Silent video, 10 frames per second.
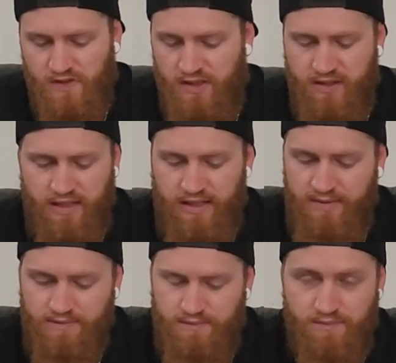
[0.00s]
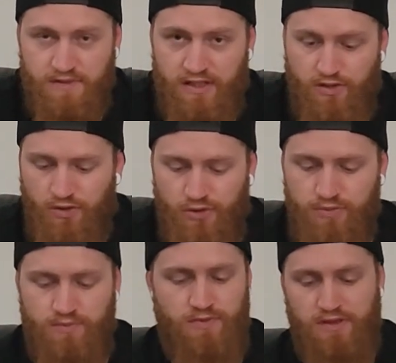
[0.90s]
and they do
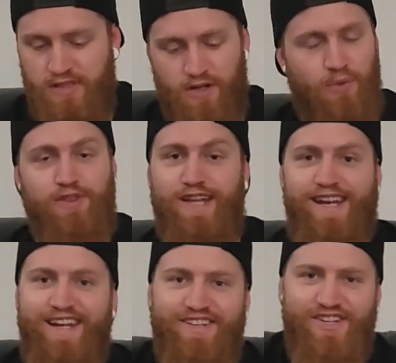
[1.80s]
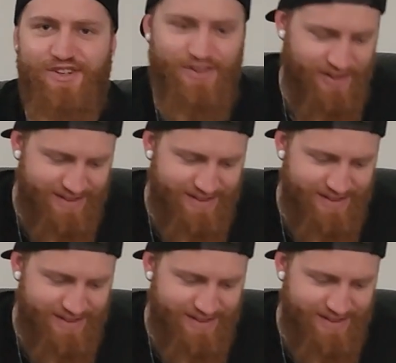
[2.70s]
what they need to do.